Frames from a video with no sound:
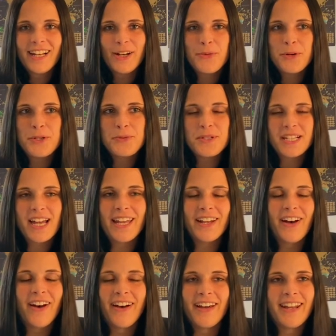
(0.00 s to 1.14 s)
which was kind of
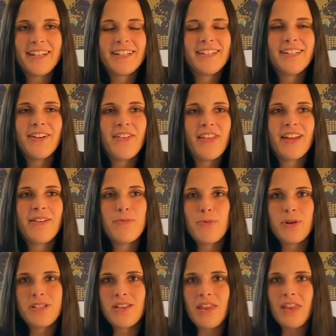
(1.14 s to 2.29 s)
odd. I didn't know that
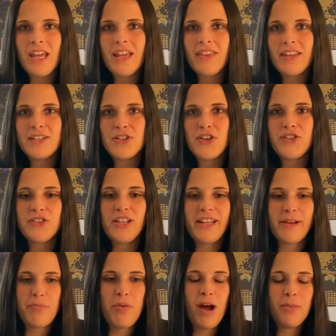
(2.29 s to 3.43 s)
was a thing, that you go to like
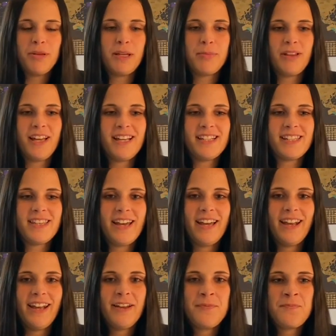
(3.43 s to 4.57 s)
a public place that
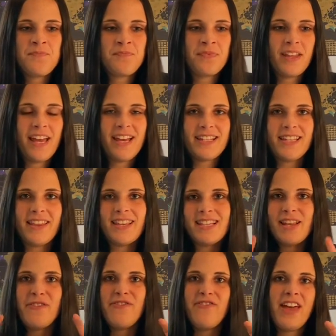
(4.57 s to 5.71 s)
has like this
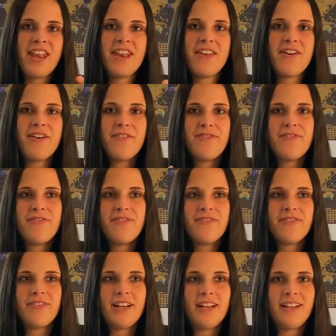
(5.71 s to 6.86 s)
event of
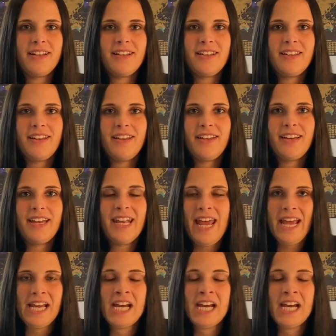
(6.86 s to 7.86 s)
an egg